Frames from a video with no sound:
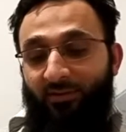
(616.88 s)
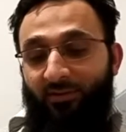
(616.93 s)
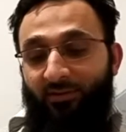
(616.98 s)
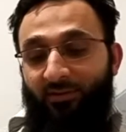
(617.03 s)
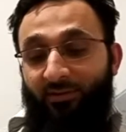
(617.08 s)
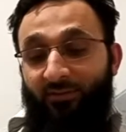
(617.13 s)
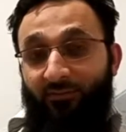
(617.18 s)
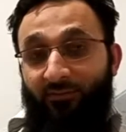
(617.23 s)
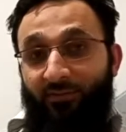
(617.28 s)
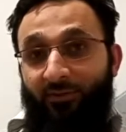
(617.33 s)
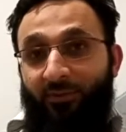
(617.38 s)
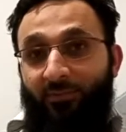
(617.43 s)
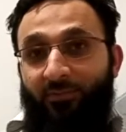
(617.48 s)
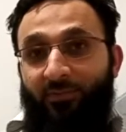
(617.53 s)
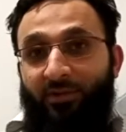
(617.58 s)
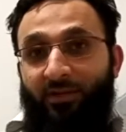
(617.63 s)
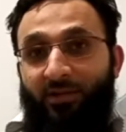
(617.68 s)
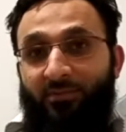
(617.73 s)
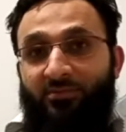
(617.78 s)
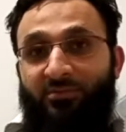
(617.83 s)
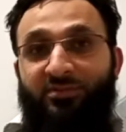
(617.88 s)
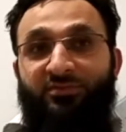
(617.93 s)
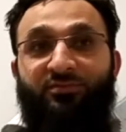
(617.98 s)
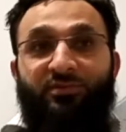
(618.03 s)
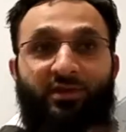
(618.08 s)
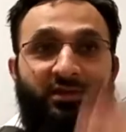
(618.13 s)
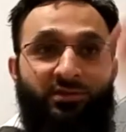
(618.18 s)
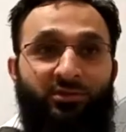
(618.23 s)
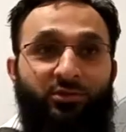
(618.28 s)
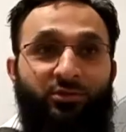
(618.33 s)
the verb comes
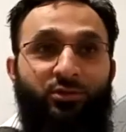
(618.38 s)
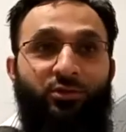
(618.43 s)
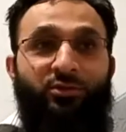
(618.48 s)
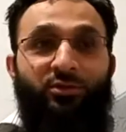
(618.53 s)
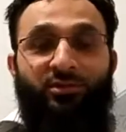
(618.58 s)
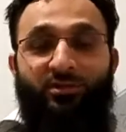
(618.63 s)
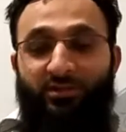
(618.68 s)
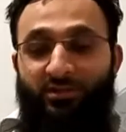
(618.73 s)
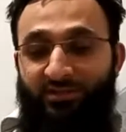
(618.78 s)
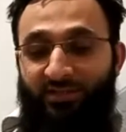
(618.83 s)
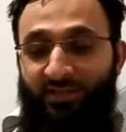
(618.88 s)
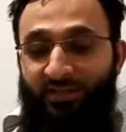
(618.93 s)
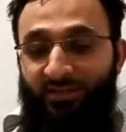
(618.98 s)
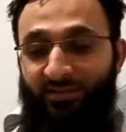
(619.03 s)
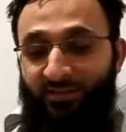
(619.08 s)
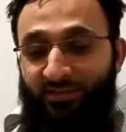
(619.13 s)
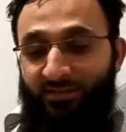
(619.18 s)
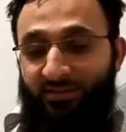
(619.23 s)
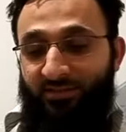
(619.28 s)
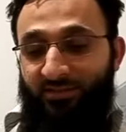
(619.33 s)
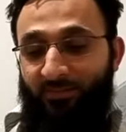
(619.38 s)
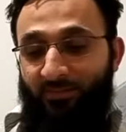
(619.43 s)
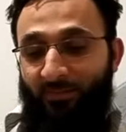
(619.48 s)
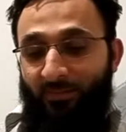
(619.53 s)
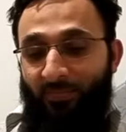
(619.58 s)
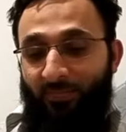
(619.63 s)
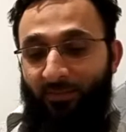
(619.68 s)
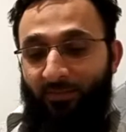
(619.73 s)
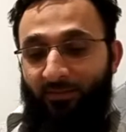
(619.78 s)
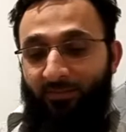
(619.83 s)
in your sentence
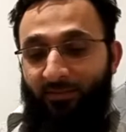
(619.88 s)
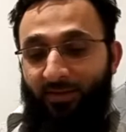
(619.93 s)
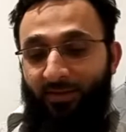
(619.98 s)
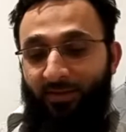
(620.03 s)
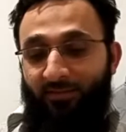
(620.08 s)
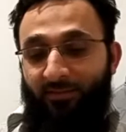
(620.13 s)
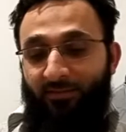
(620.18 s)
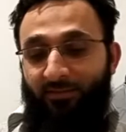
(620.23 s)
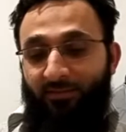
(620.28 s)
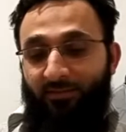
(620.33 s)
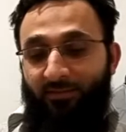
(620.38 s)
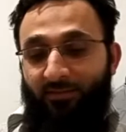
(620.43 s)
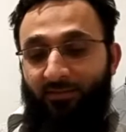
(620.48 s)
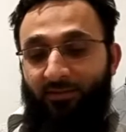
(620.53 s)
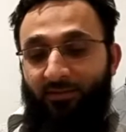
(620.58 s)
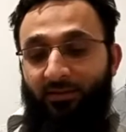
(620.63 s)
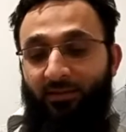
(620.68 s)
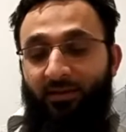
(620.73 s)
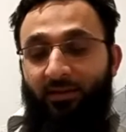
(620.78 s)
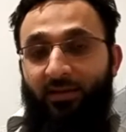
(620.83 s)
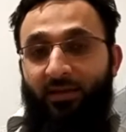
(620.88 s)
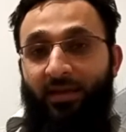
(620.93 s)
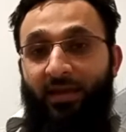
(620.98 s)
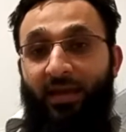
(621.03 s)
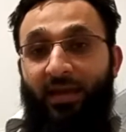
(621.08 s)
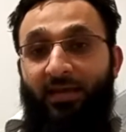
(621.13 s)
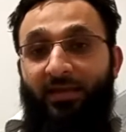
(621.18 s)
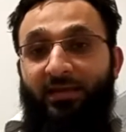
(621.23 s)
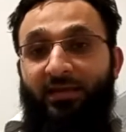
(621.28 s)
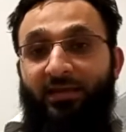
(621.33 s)
that
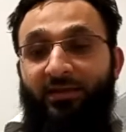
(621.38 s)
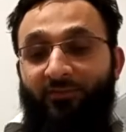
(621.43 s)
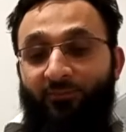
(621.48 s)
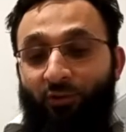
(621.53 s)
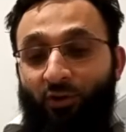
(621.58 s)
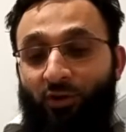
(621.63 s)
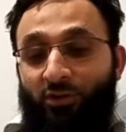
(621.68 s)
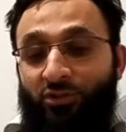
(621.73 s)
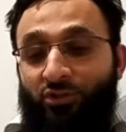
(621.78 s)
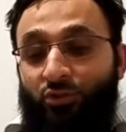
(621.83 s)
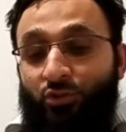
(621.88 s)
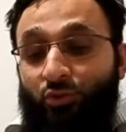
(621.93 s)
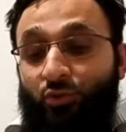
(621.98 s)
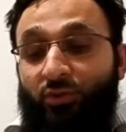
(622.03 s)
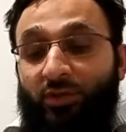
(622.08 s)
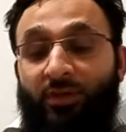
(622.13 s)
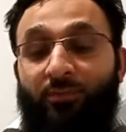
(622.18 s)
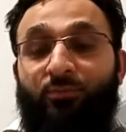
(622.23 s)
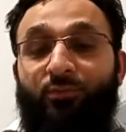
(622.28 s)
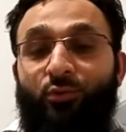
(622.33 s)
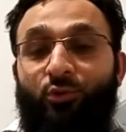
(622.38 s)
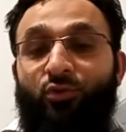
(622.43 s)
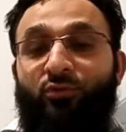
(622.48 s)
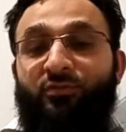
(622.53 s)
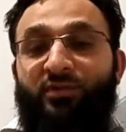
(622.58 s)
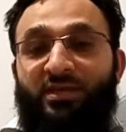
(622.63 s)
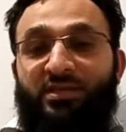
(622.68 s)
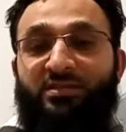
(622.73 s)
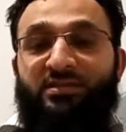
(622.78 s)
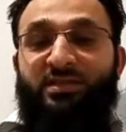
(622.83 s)
Andy wants to improve
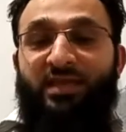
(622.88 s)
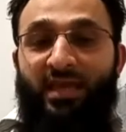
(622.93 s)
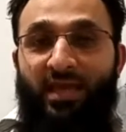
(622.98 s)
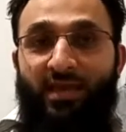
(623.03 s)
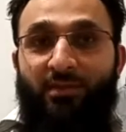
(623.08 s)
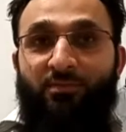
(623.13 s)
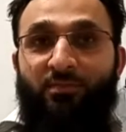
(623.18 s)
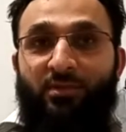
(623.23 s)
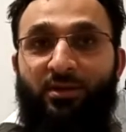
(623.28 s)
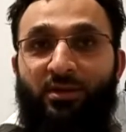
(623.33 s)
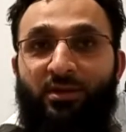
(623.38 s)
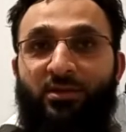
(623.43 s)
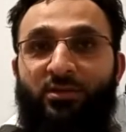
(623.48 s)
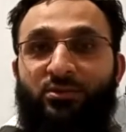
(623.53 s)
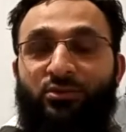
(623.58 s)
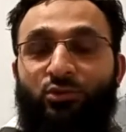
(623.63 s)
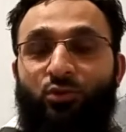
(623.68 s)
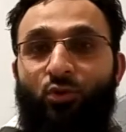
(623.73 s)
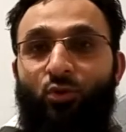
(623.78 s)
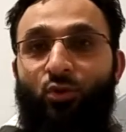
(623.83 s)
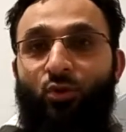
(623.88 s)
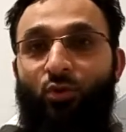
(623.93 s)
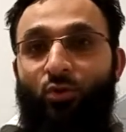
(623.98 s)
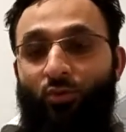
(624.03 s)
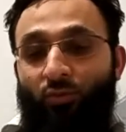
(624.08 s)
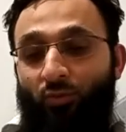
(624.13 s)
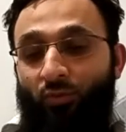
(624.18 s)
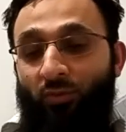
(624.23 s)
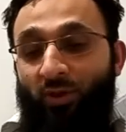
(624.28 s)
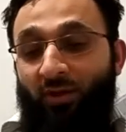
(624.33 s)
his game.
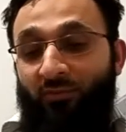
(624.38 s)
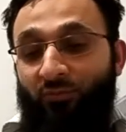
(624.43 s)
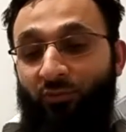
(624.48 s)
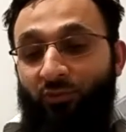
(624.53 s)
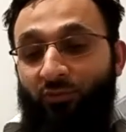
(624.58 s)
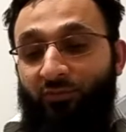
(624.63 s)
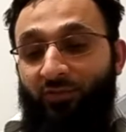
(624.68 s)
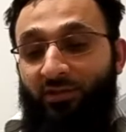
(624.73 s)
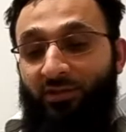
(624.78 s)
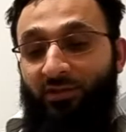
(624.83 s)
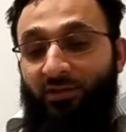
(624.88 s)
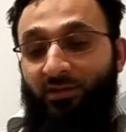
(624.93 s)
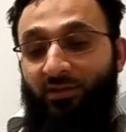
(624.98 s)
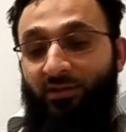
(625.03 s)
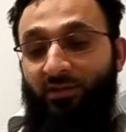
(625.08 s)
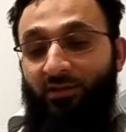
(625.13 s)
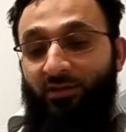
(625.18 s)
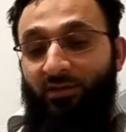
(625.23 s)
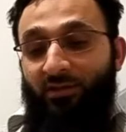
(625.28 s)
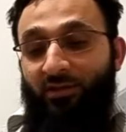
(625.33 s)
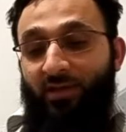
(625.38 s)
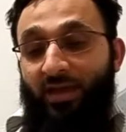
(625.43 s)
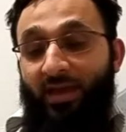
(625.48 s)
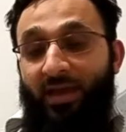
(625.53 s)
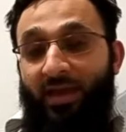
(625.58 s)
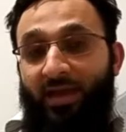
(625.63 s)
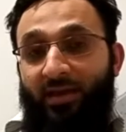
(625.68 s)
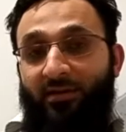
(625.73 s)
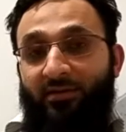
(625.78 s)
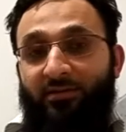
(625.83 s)
So why would we
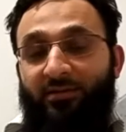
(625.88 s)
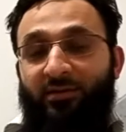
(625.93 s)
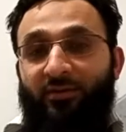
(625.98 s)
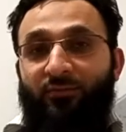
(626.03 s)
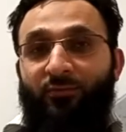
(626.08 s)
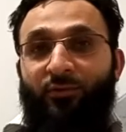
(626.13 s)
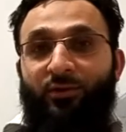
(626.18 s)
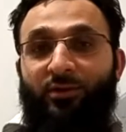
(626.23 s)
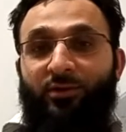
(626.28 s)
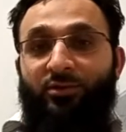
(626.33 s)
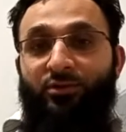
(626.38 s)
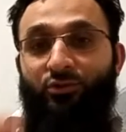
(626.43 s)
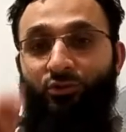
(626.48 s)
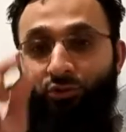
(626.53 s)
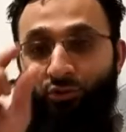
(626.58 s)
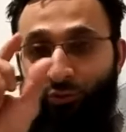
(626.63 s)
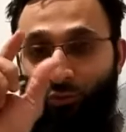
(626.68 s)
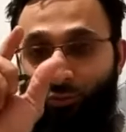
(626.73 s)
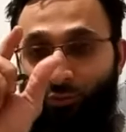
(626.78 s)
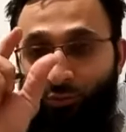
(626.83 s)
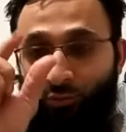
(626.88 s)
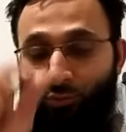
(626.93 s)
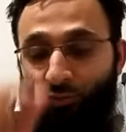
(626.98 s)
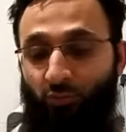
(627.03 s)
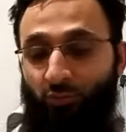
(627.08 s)
add the word to